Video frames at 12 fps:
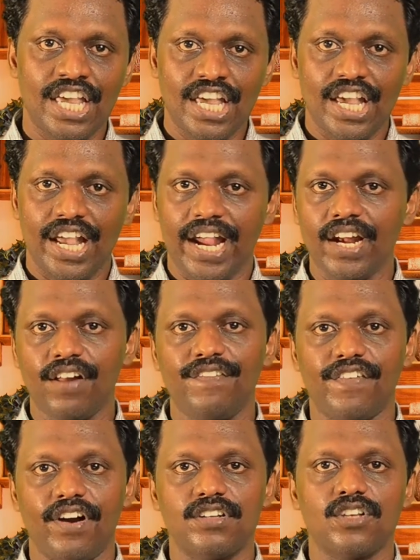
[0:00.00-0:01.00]

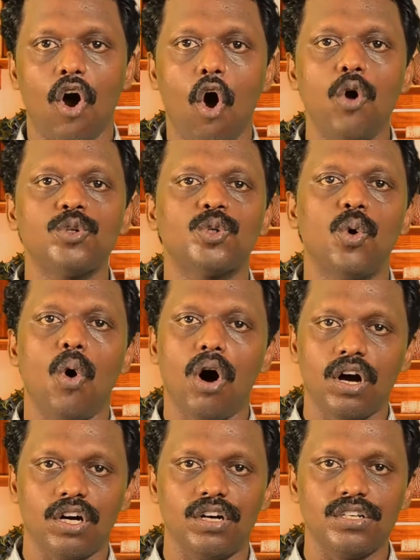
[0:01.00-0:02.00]
Interference also
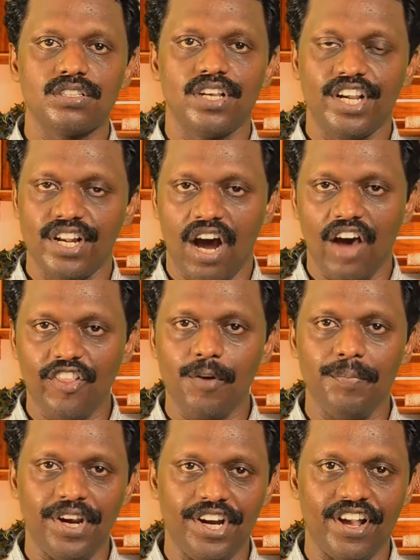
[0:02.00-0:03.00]
occurs in other
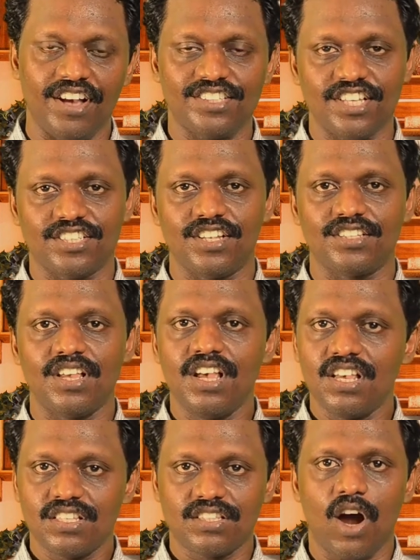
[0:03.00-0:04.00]
media such as
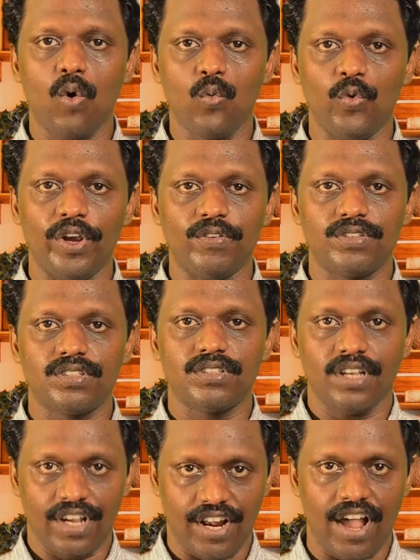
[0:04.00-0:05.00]
sound waves in
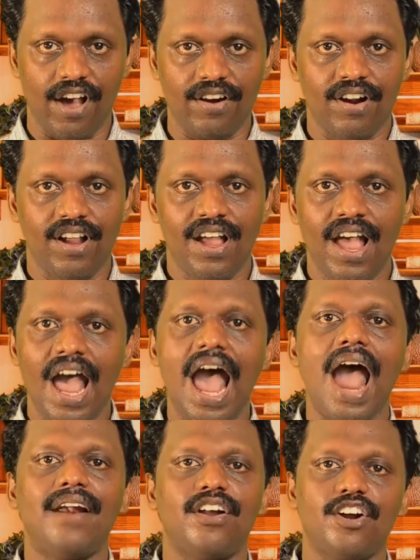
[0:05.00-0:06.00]
air and
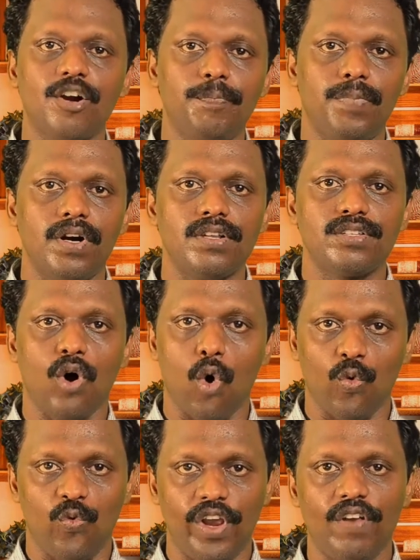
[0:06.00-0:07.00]
ripples or
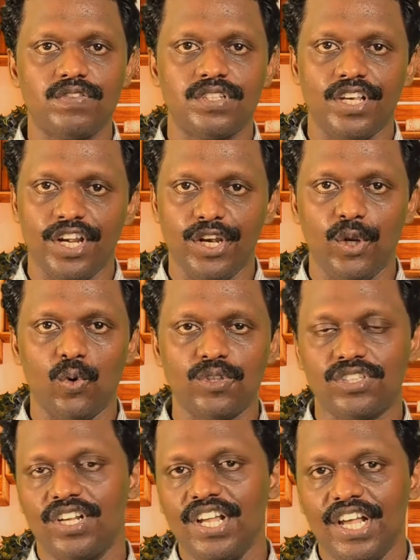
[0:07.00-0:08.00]
waves induced
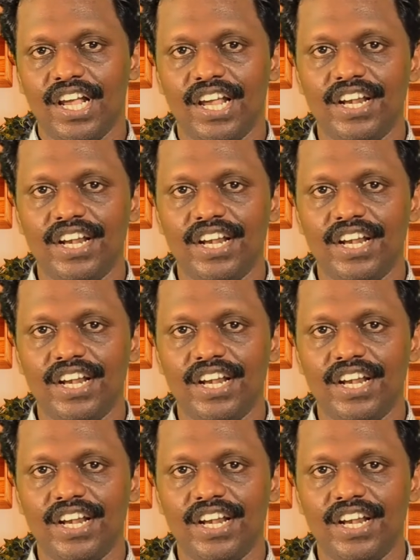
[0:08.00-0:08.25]
in a